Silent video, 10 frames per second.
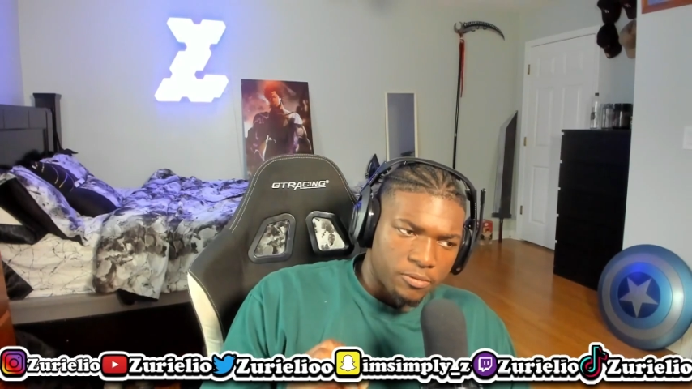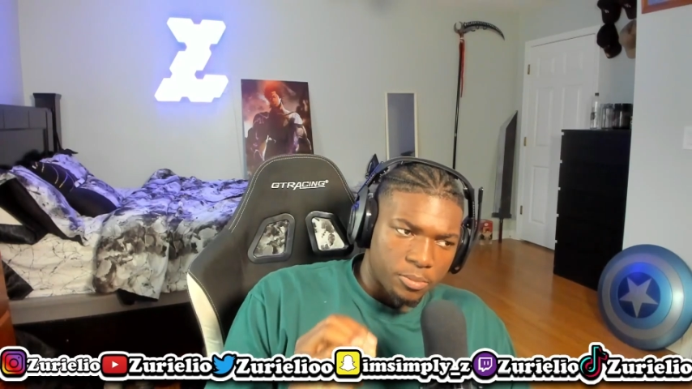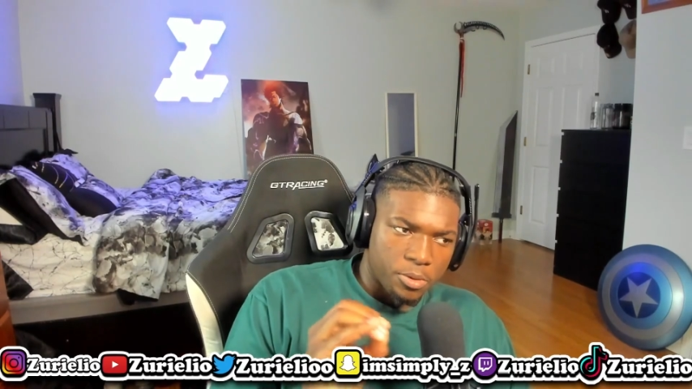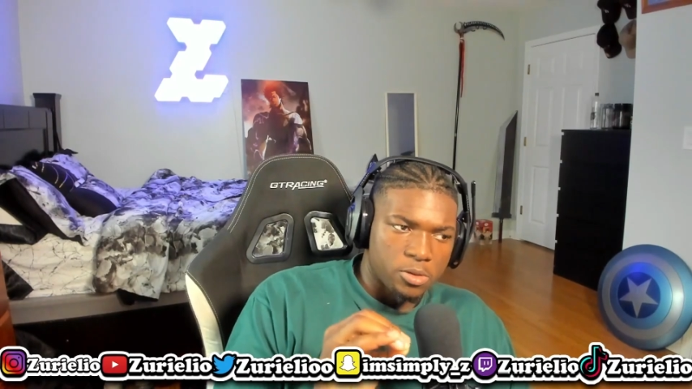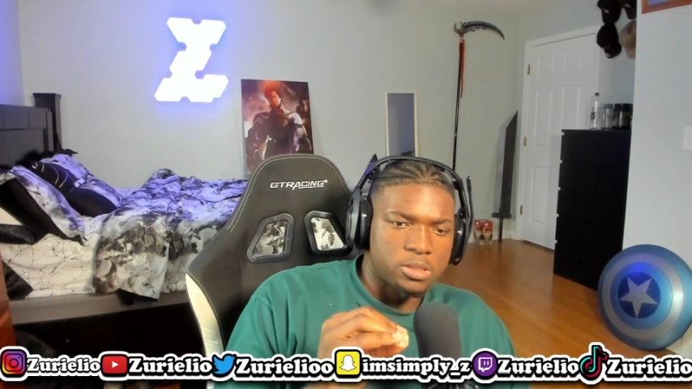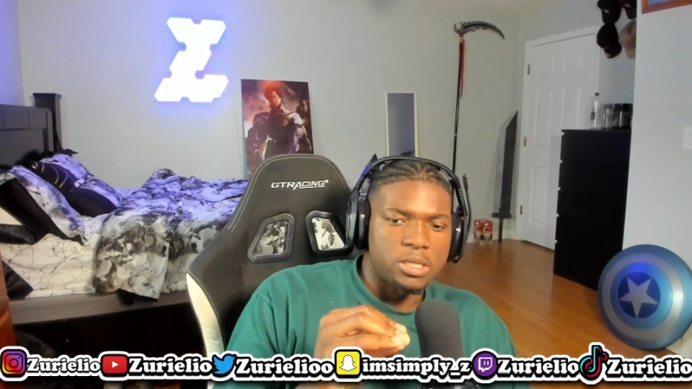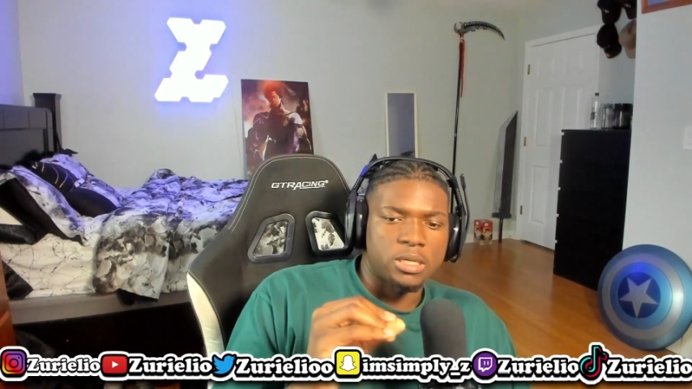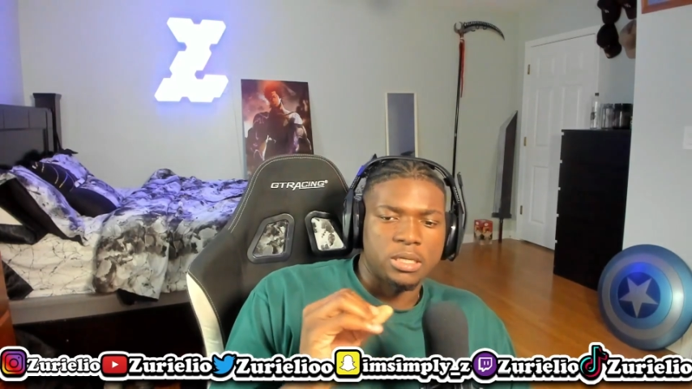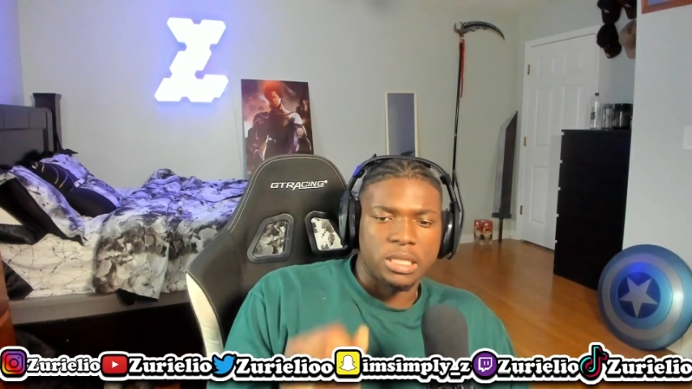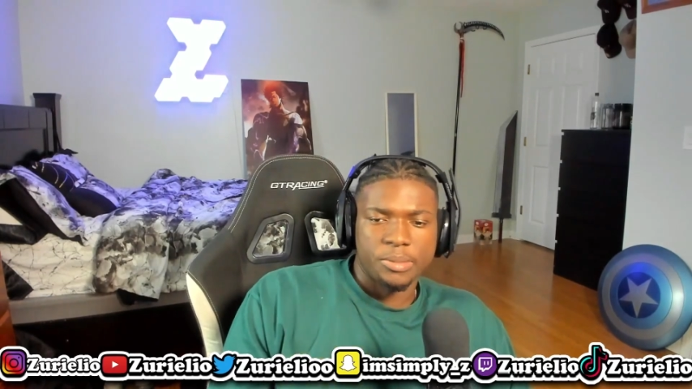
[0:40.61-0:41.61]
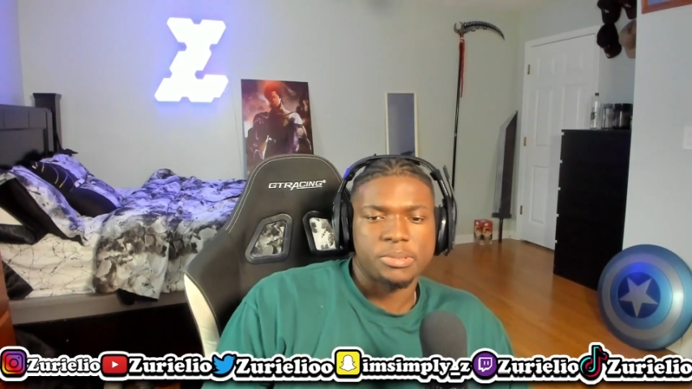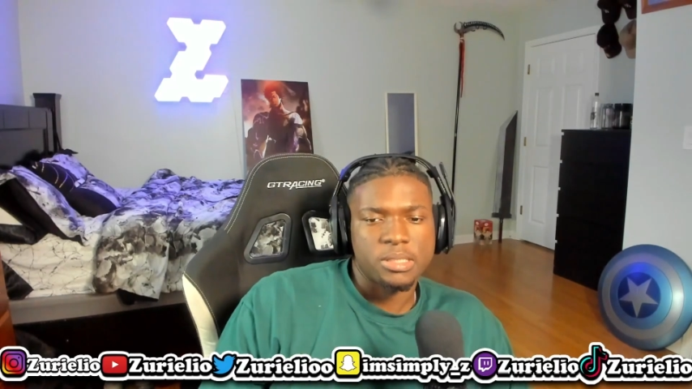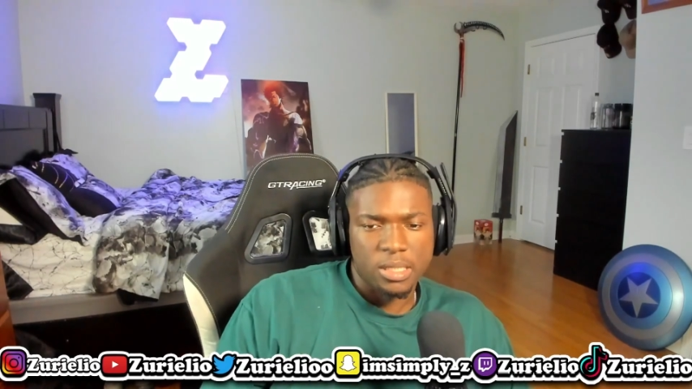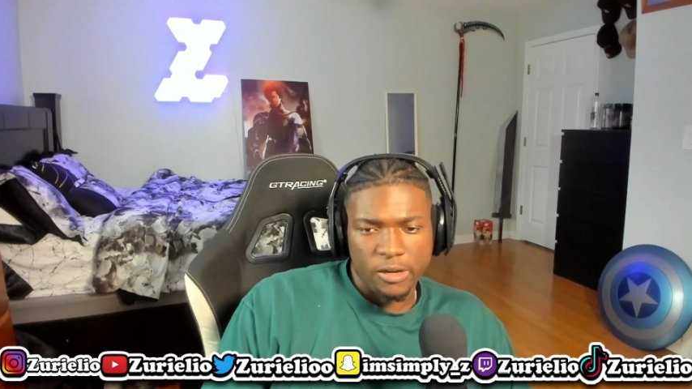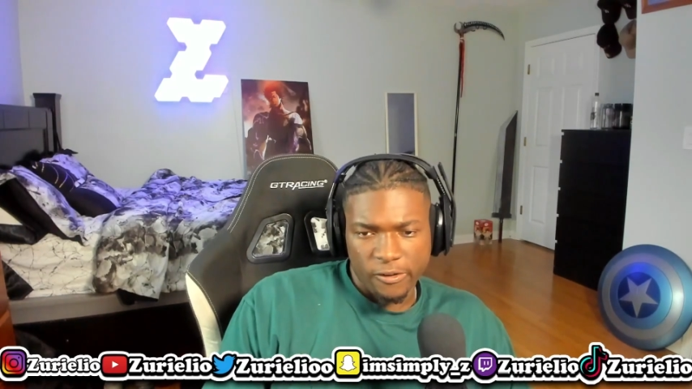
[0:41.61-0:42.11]
for posting
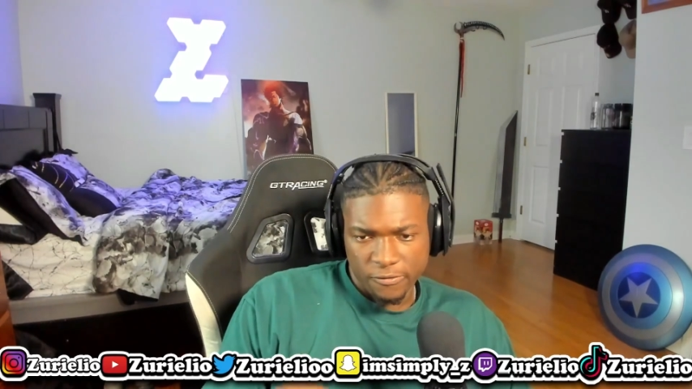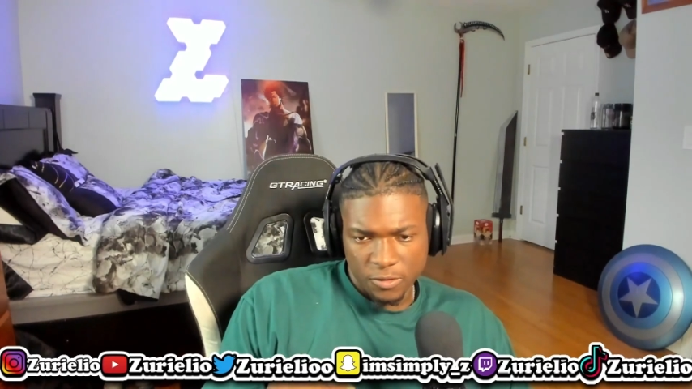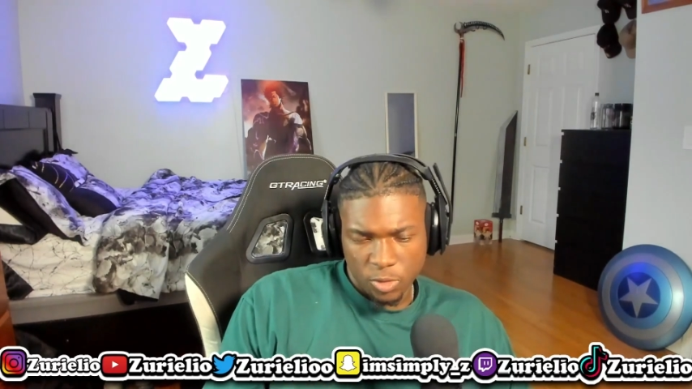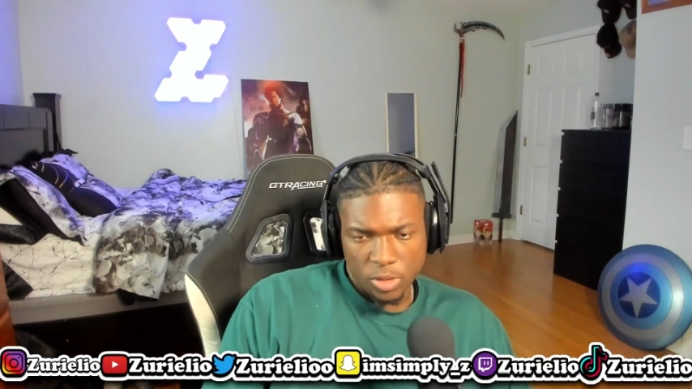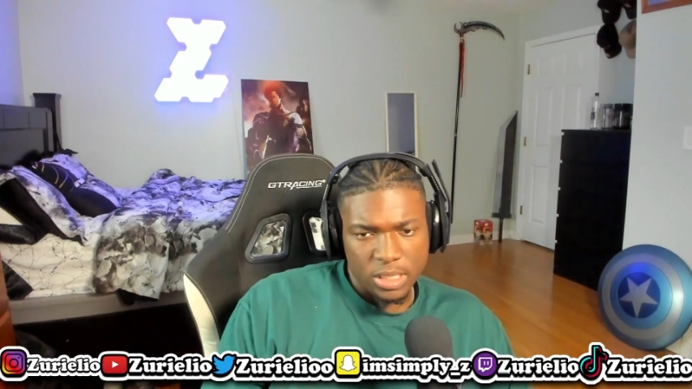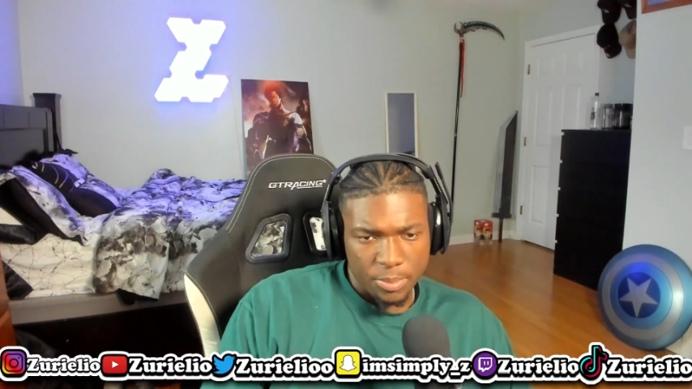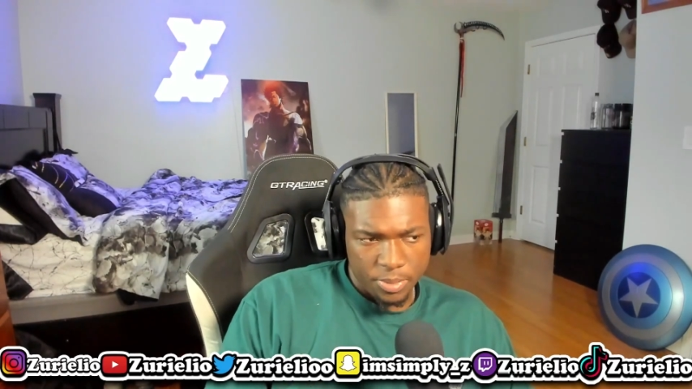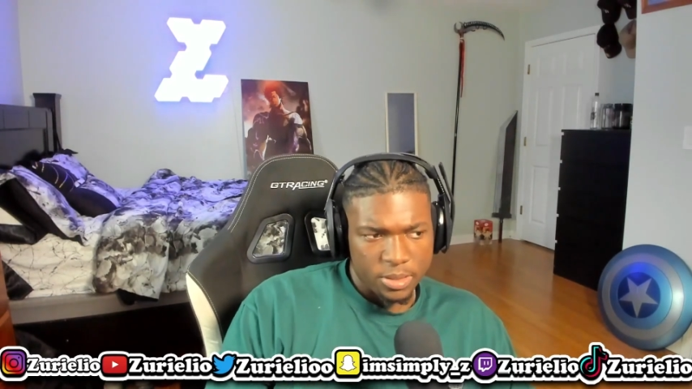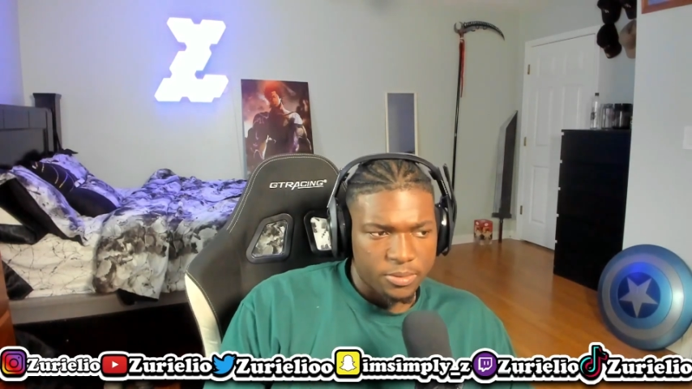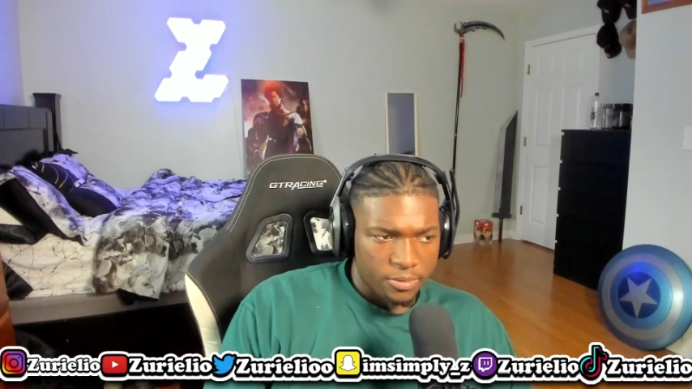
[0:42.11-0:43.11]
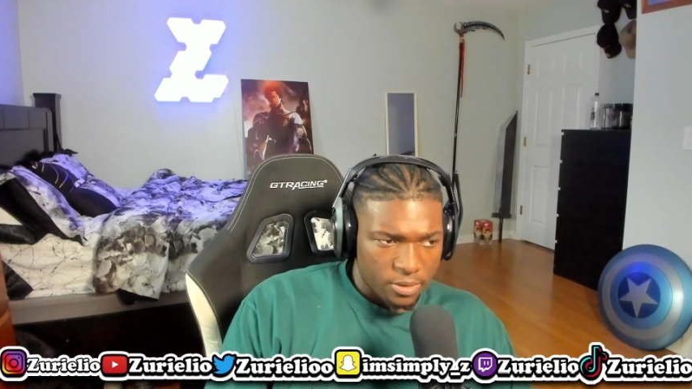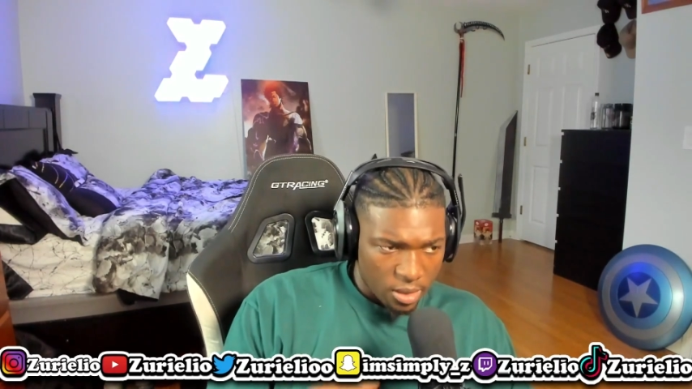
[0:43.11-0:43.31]
clips of shorts I put